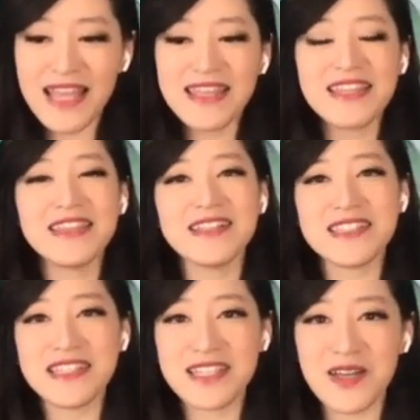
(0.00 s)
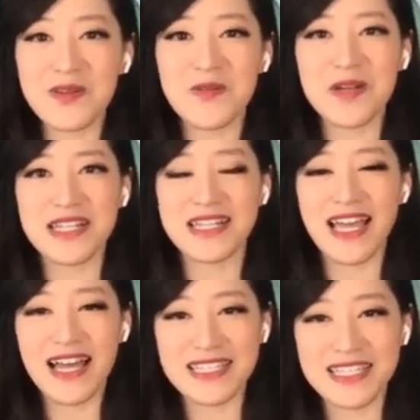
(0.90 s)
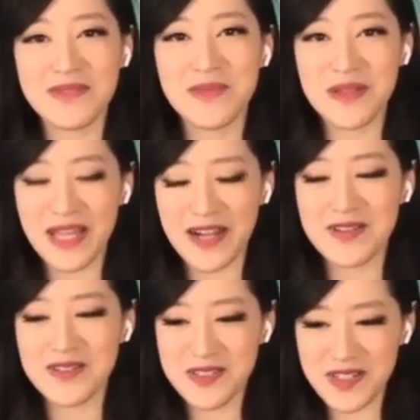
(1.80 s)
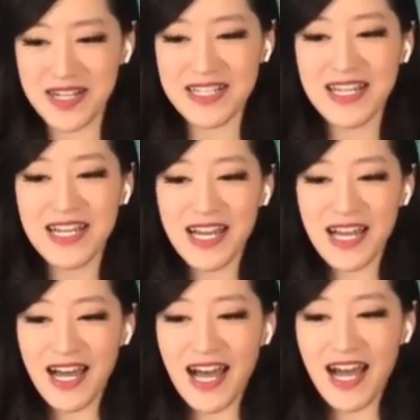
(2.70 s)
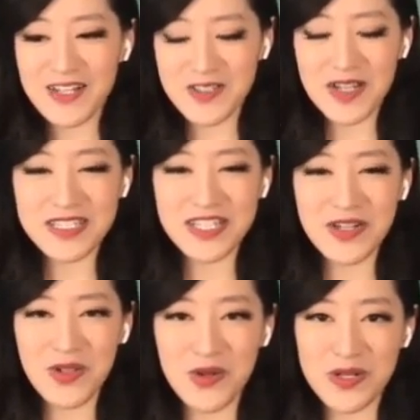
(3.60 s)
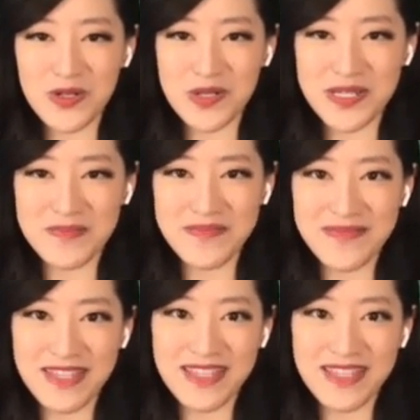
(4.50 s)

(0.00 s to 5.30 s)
And then there's another one, an anti-malarial drug, hydroxychloroquine.